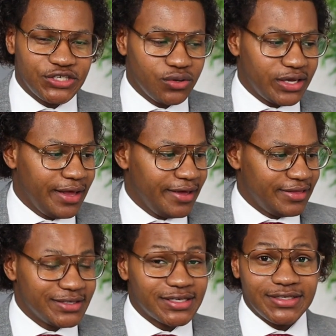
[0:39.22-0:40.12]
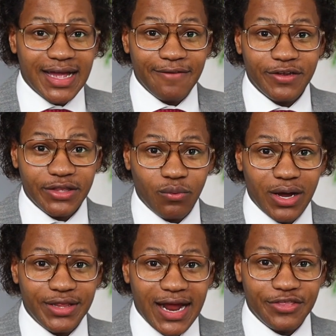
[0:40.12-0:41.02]
to it, this is definitely the
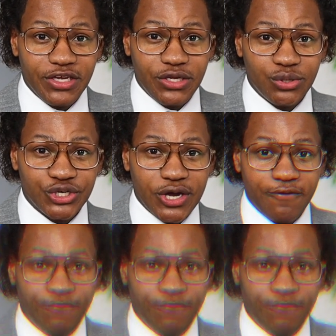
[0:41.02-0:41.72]
one that I think you should go